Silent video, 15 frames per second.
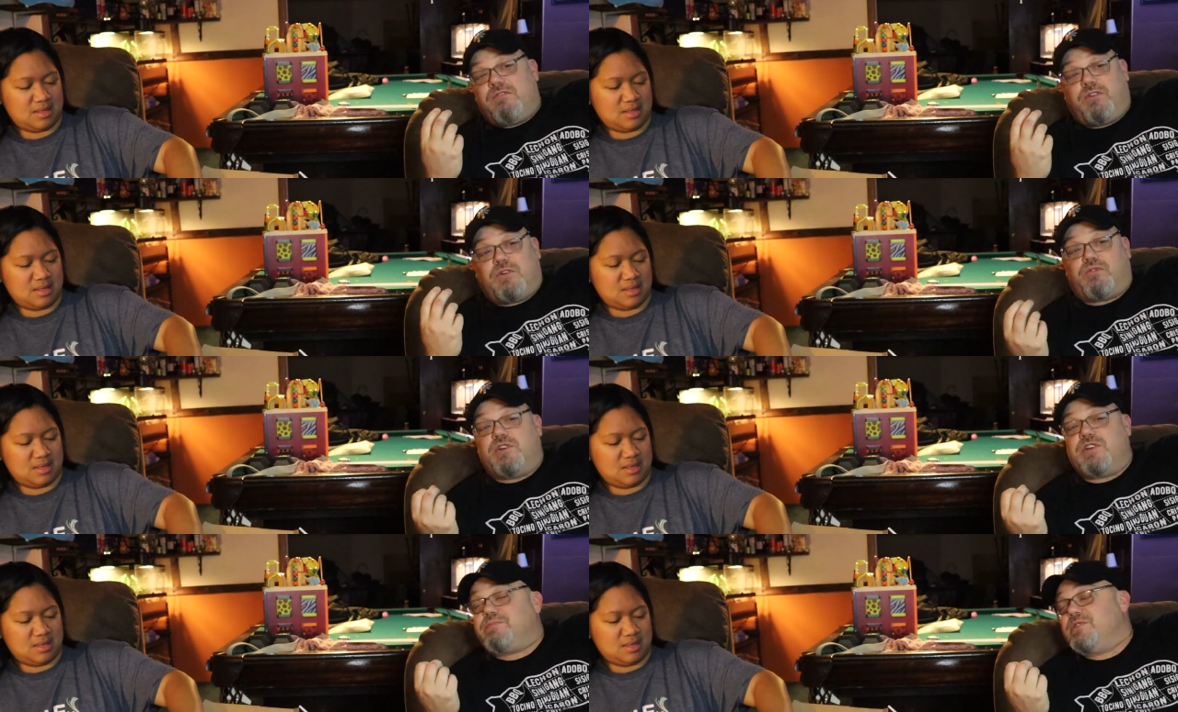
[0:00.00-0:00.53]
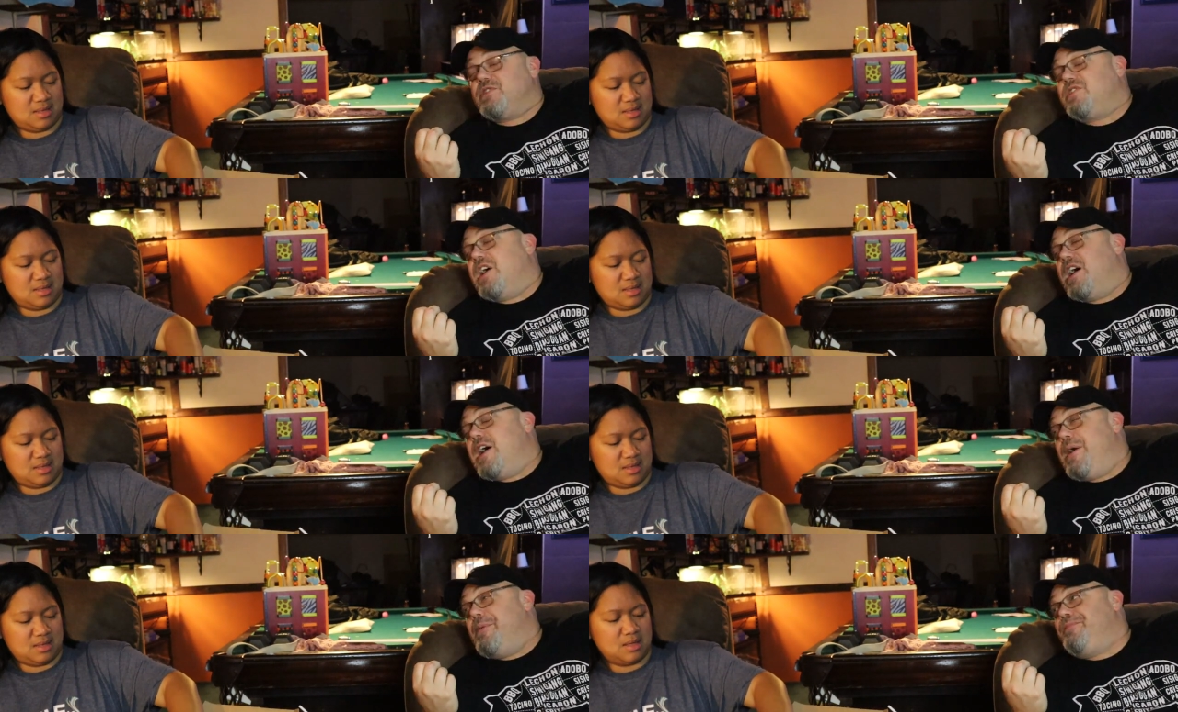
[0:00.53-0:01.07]
Speaker 1: for Christmas
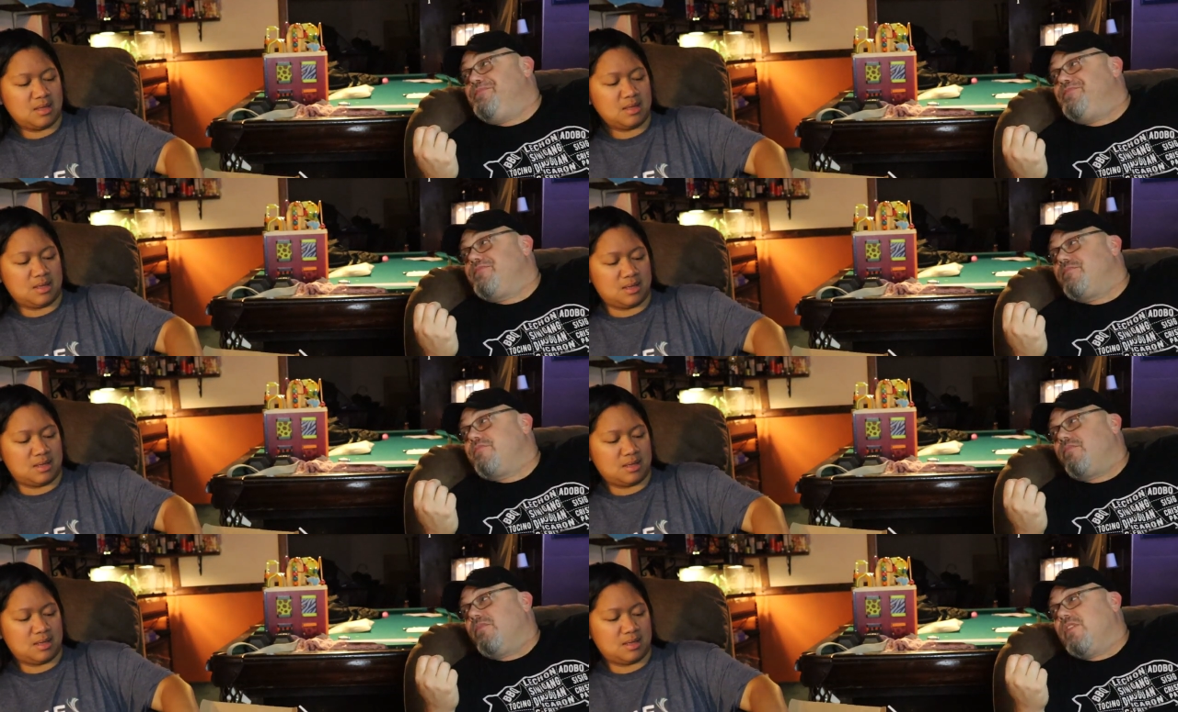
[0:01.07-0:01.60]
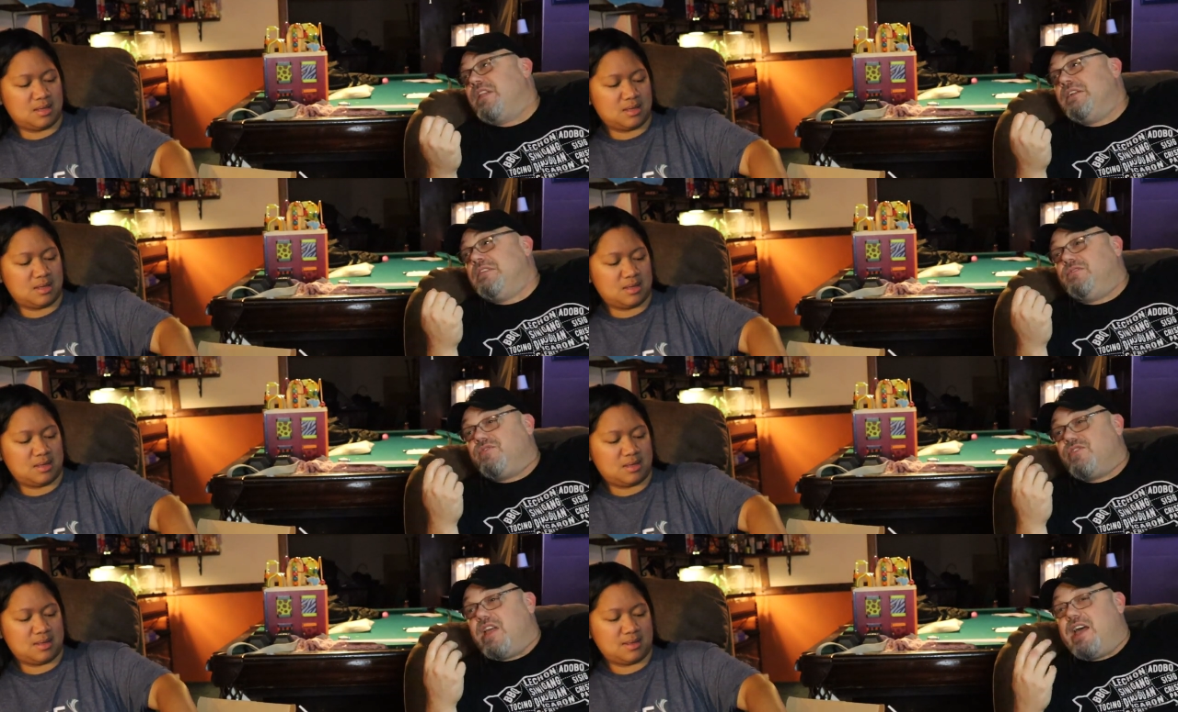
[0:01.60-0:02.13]
time
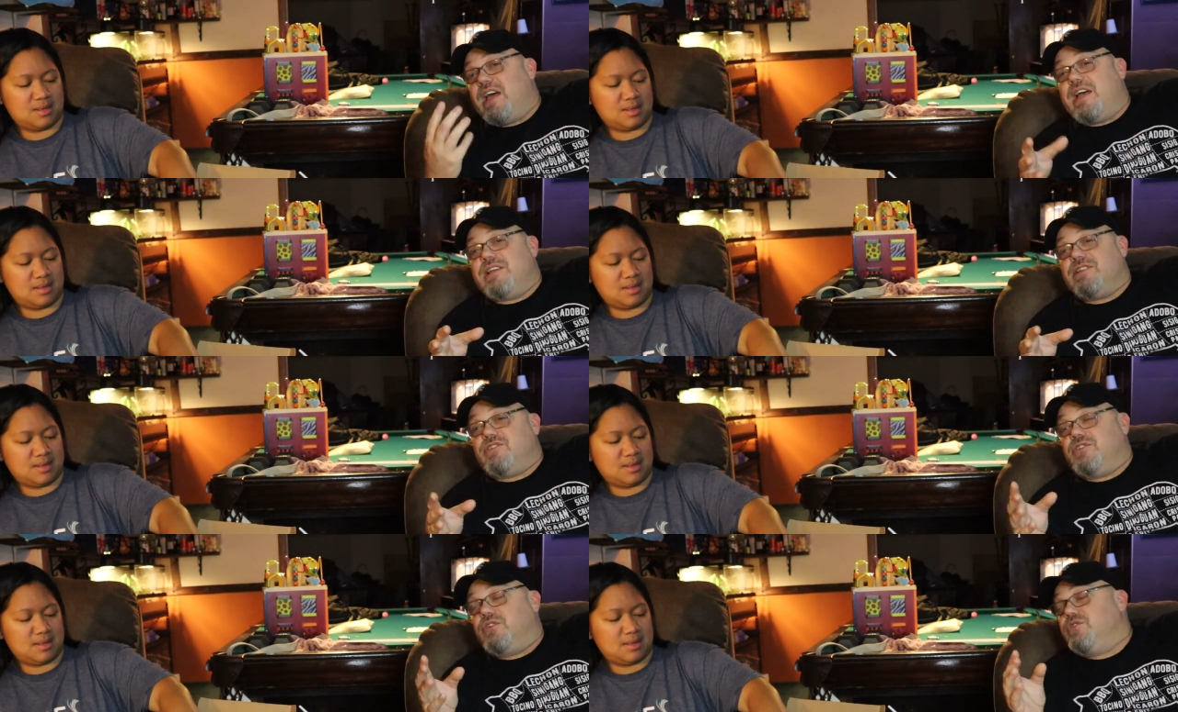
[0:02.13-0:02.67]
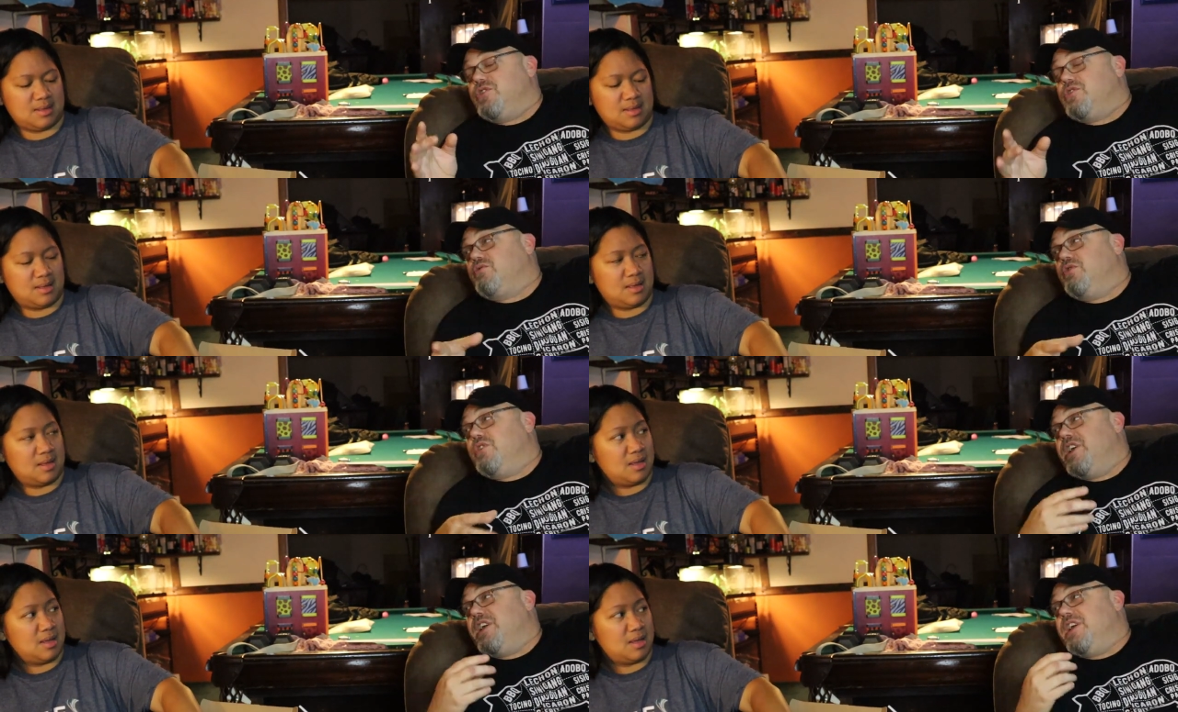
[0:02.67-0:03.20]
that has, you know, your
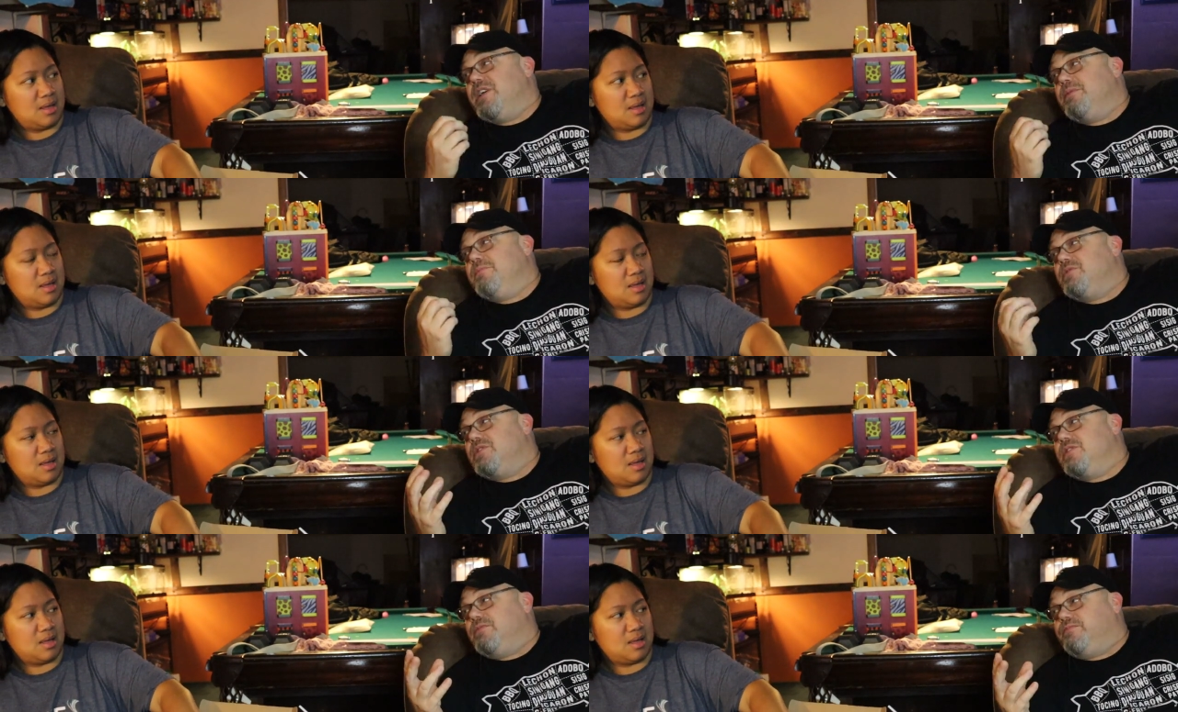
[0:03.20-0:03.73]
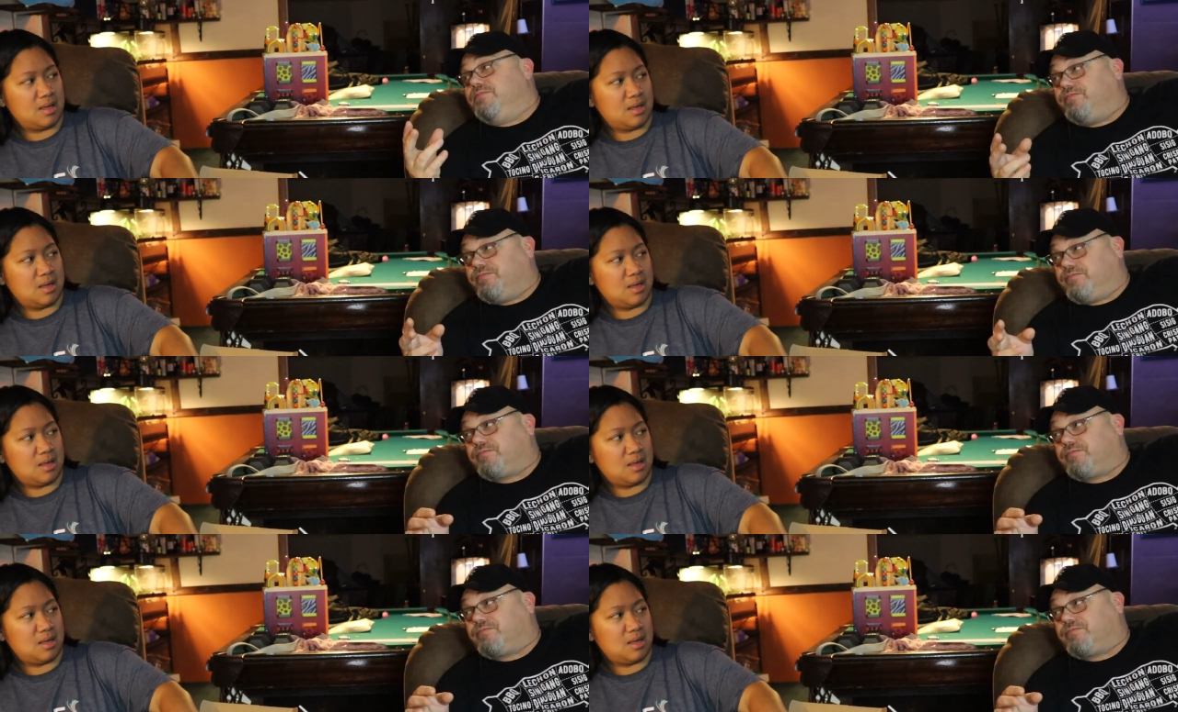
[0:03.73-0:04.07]
creams and